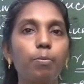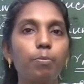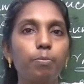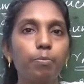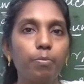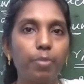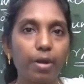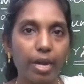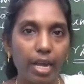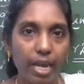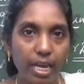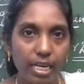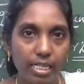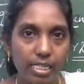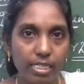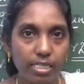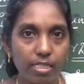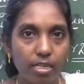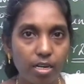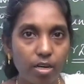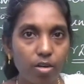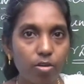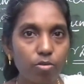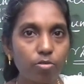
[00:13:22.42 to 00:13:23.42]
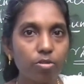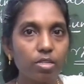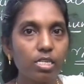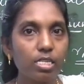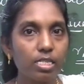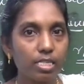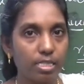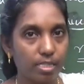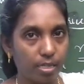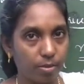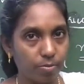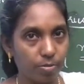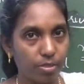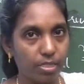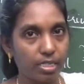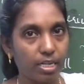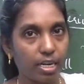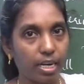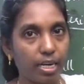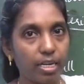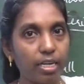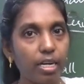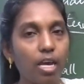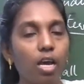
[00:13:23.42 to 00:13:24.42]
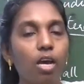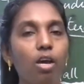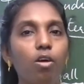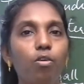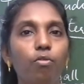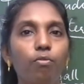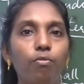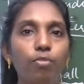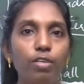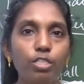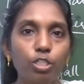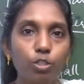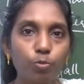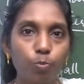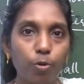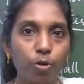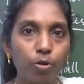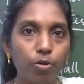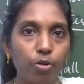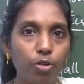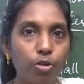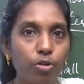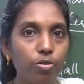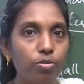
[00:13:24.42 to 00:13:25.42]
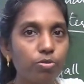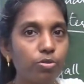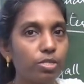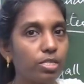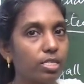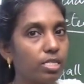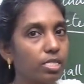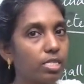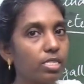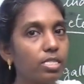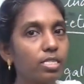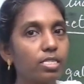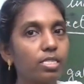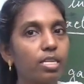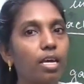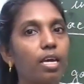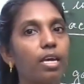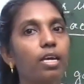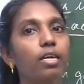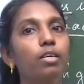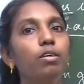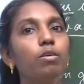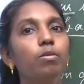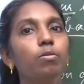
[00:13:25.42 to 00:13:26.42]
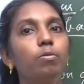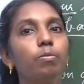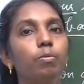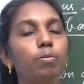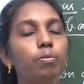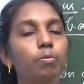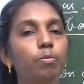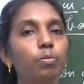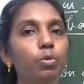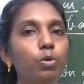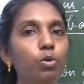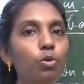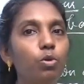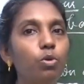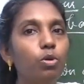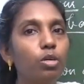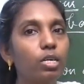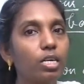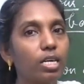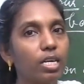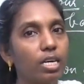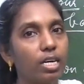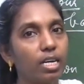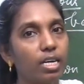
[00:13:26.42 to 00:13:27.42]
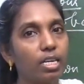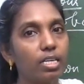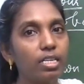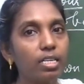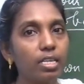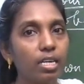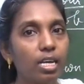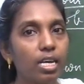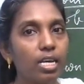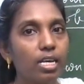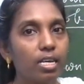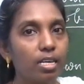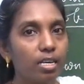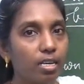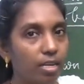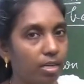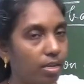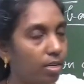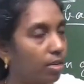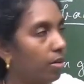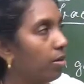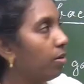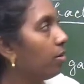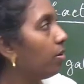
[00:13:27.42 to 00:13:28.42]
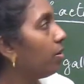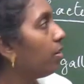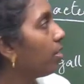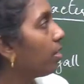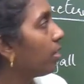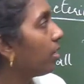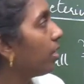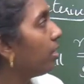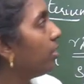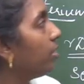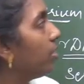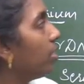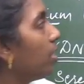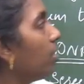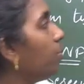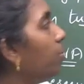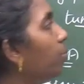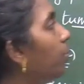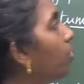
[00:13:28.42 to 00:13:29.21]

breaks down the substrate which produces a blue color region,